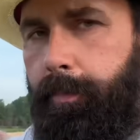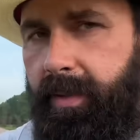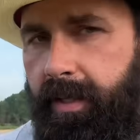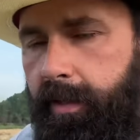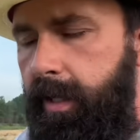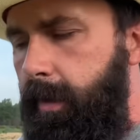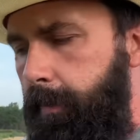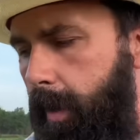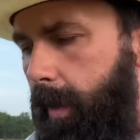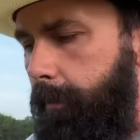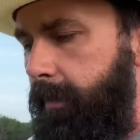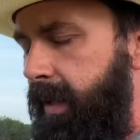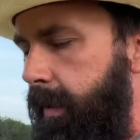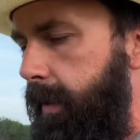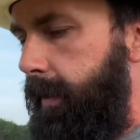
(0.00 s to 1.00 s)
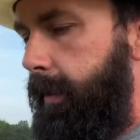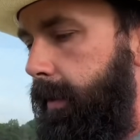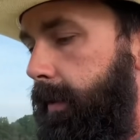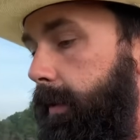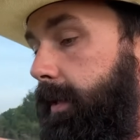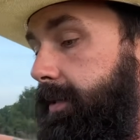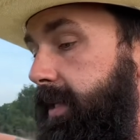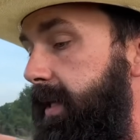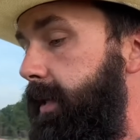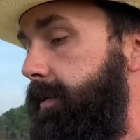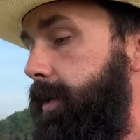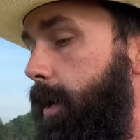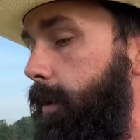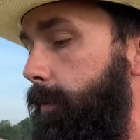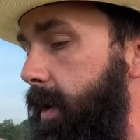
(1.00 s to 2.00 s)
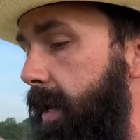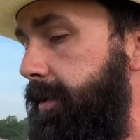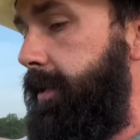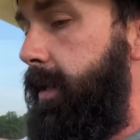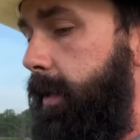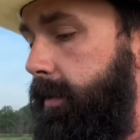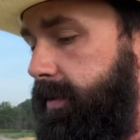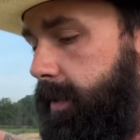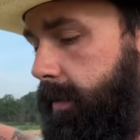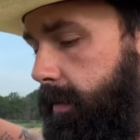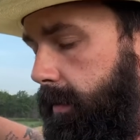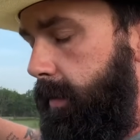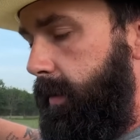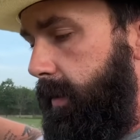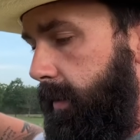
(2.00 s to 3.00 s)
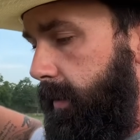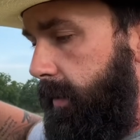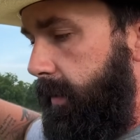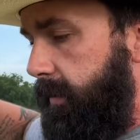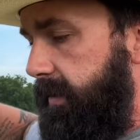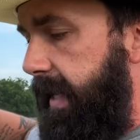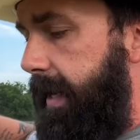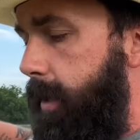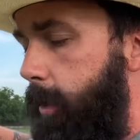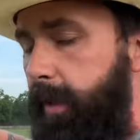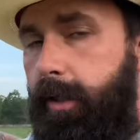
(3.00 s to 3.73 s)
pin him up is he is our resident coyote